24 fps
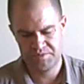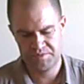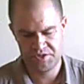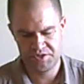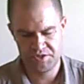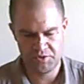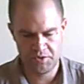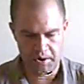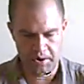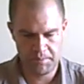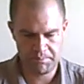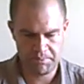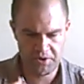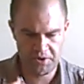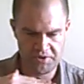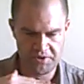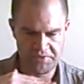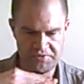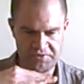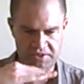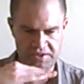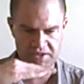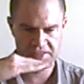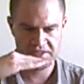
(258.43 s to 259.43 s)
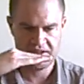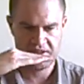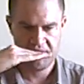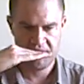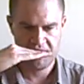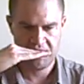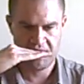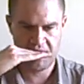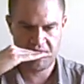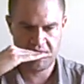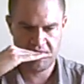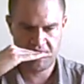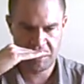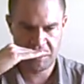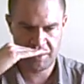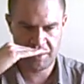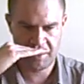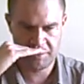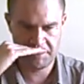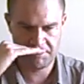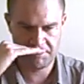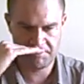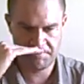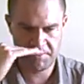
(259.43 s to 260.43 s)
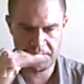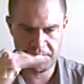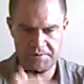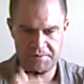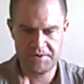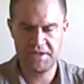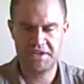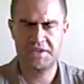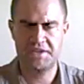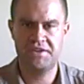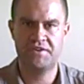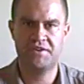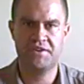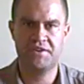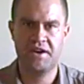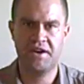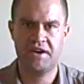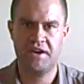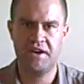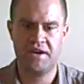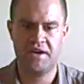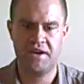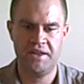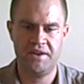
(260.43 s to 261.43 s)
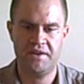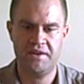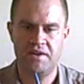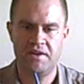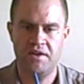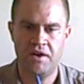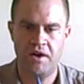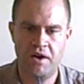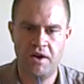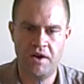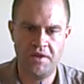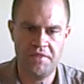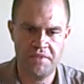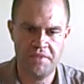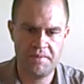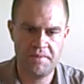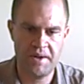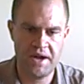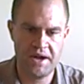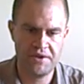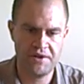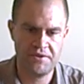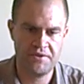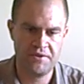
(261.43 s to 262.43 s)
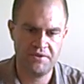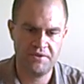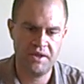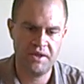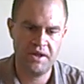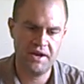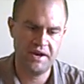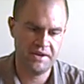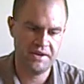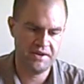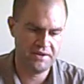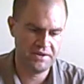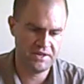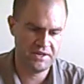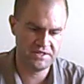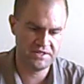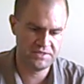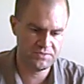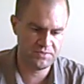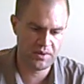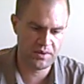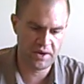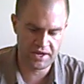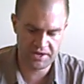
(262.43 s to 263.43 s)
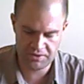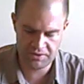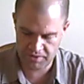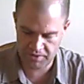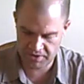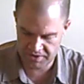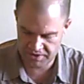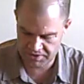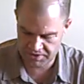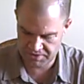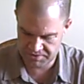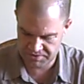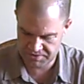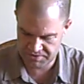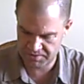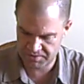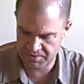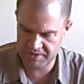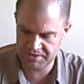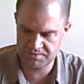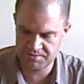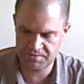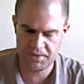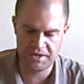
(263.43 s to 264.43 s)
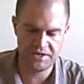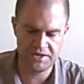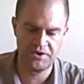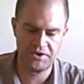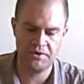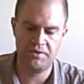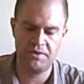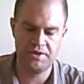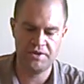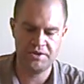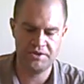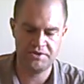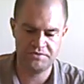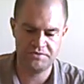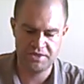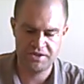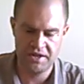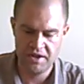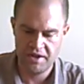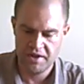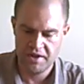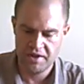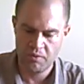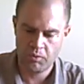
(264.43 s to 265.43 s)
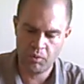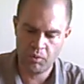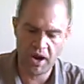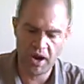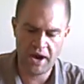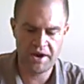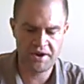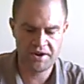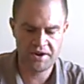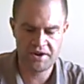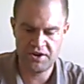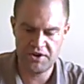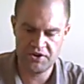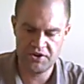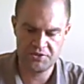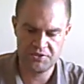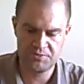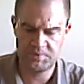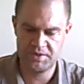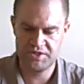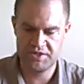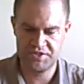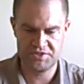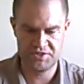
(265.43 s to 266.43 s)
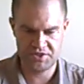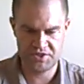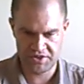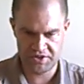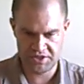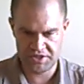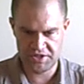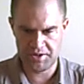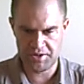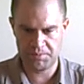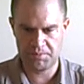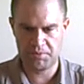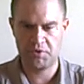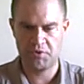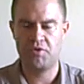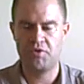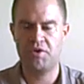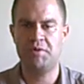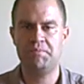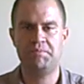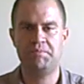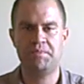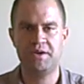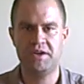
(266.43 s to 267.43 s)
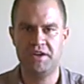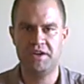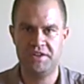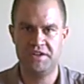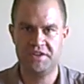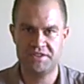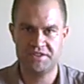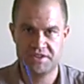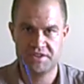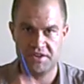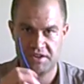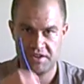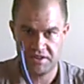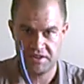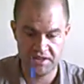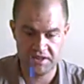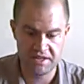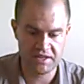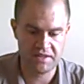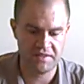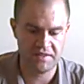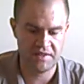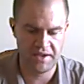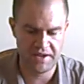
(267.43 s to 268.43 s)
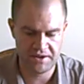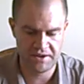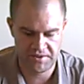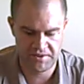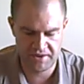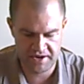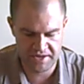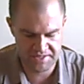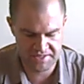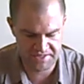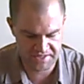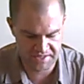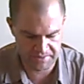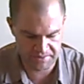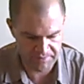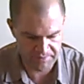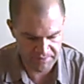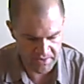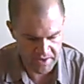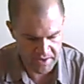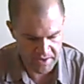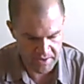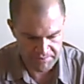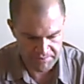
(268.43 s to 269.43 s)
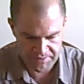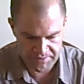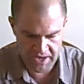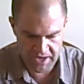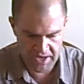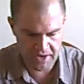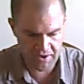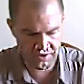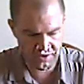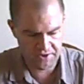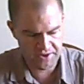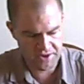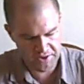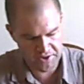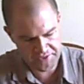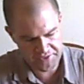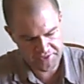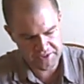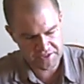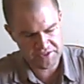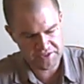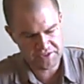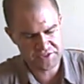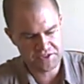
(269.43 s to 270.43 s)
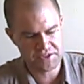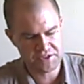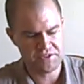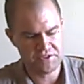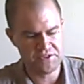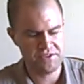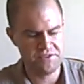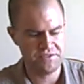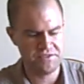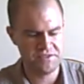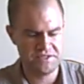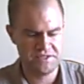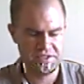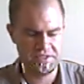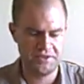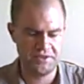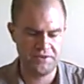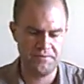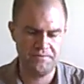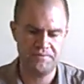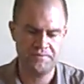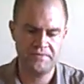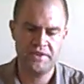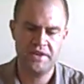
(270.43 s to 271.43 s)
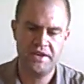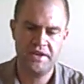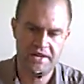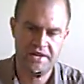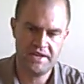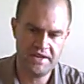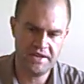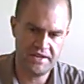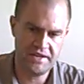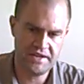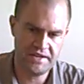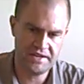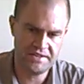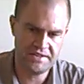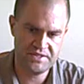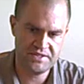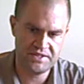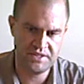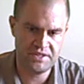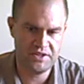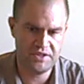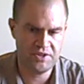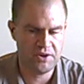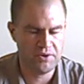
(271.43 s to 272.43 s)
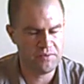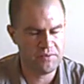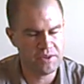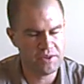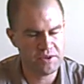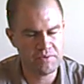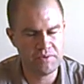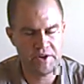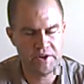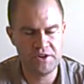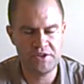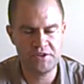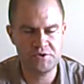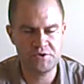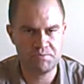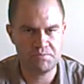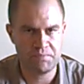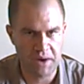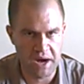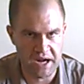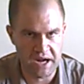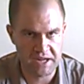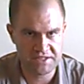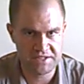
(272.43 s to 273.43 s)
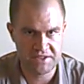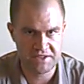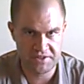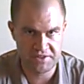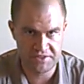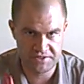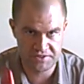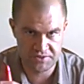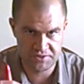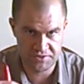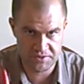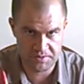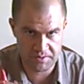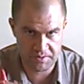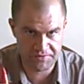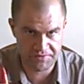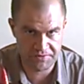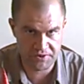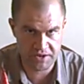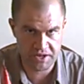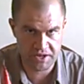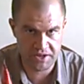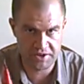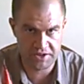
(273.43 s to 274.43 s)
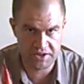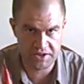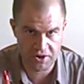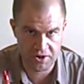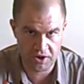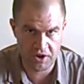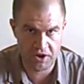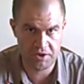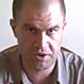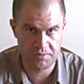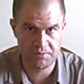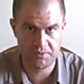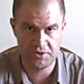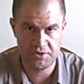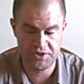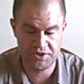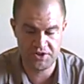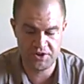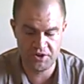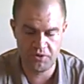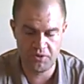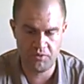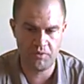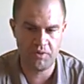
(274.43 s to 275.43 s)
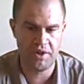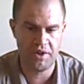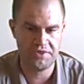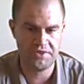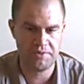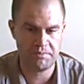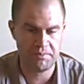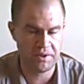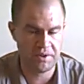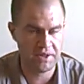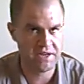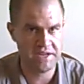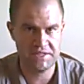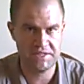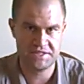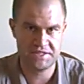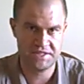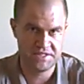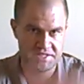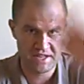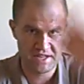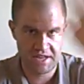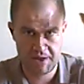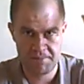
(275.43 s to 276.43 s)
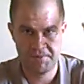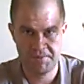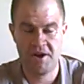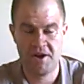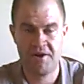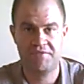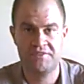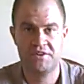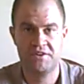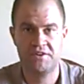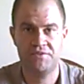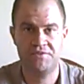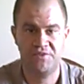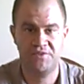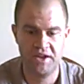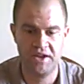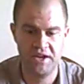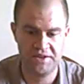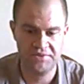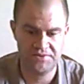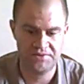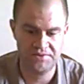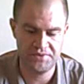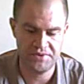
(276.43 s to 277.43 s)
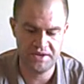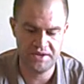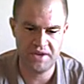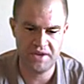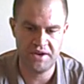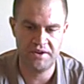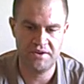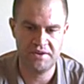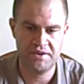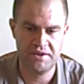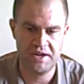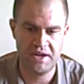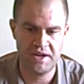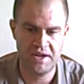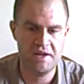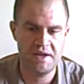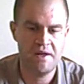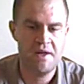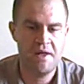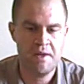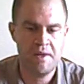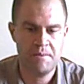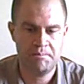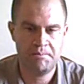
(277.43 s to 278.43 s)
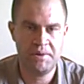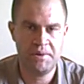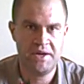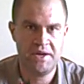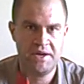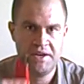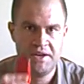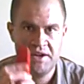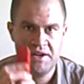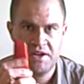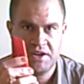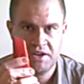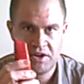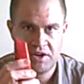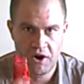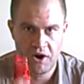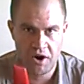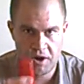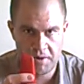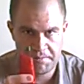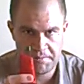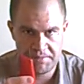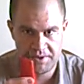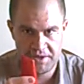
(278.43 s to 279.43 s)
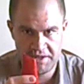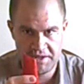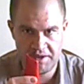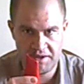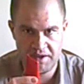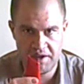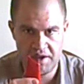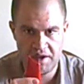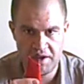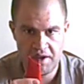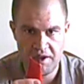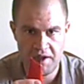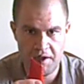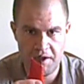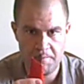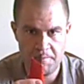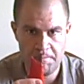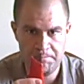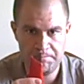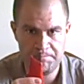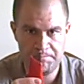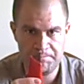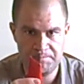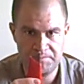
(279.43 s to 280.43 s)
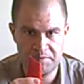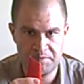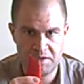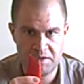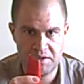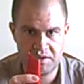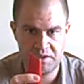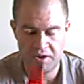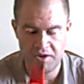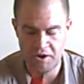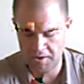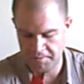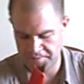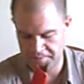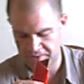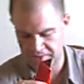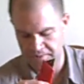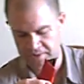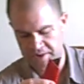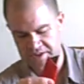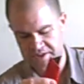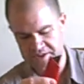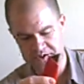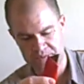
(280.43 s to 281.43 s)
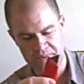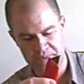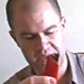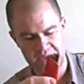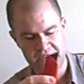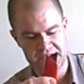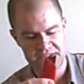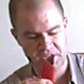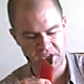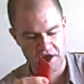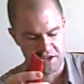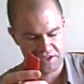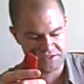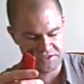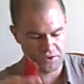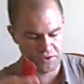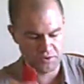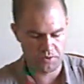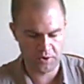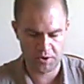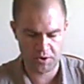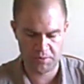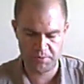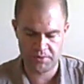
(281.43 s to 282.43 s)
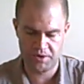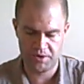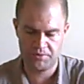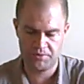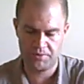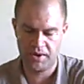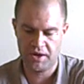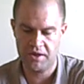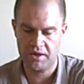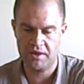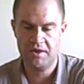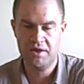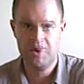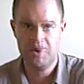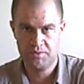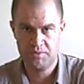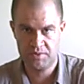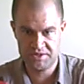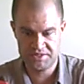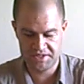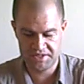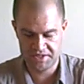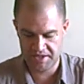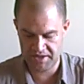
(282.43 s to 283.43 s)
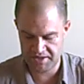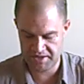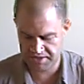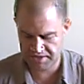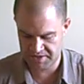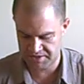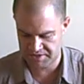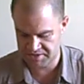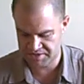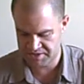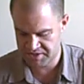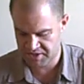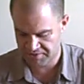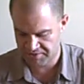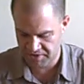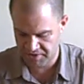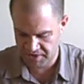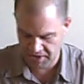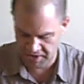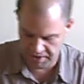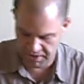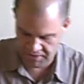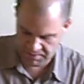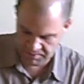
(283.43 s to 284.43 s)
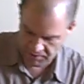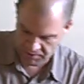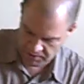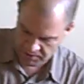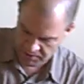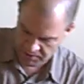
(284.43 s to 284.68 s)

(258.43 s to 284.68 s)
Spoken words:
to a perfect perpendicular cut on the macroline. That's why you want to use the razor blade. You don't want to use wire cutters because you're going to end up crimping it and it's going to leak like crazy. Now, another thing that you can use too is you don't really want to use box cutters. Those are meant for cutting cardboard. You don't want the blade to snap off and go flying through the air, okay? But carpet razor blades also work pretty well. Once again, get yourself a cutting